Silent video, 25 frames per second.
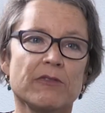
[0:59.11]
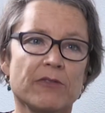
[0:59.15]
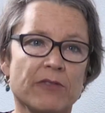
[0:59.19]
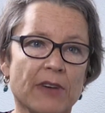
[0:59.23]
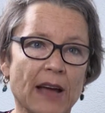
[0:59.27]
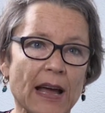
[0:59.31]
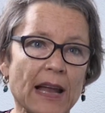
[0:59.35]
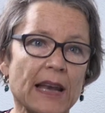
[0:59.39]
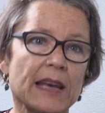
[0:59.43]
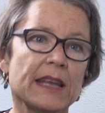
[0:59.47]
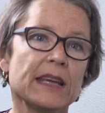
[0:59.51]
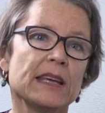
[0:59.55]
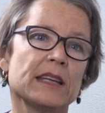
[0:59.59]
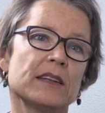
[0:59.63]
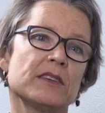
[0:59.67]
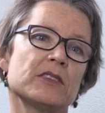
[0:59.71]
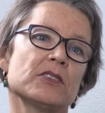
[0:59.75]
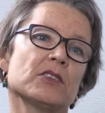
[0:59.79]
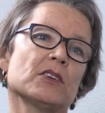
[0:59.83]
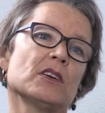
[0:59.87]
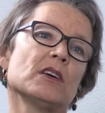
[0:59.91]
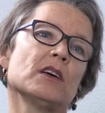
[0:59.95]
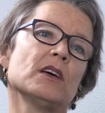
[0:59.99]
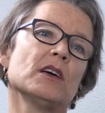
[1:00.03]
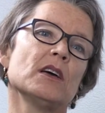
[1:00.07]
valid
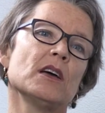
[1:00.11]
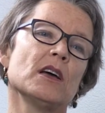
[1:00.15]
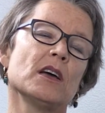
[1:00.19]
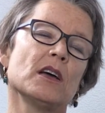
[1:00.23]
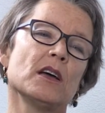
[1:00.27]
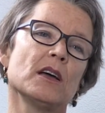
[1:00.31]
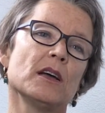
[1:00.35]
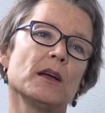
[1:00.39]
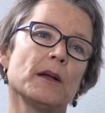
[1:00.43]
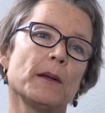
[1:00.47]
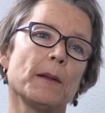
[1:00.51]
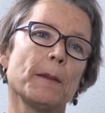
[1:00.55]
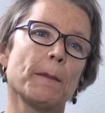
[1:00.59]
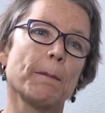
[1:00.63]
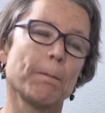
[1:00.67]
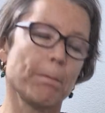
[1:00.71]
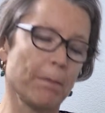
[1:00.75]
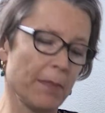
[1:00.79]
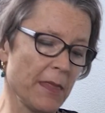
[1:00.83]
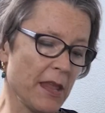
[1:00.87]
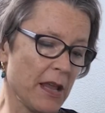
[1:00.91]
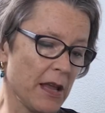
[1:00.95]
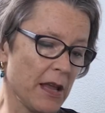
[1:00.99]
um,